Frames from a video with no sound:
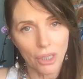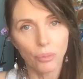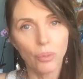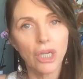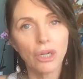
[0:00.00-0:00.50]

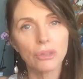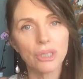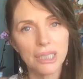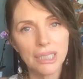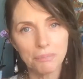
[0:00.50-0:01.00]
We go
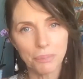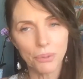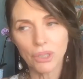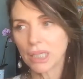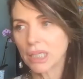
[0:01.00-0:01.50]

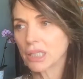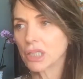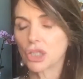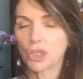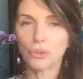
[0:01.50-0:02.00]
deeper
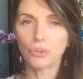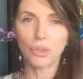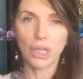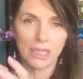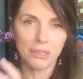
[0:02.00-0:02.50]
into
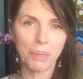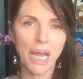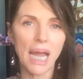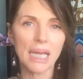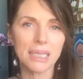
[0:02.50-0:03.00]
his
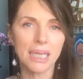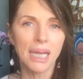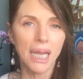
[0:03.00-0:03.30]
past,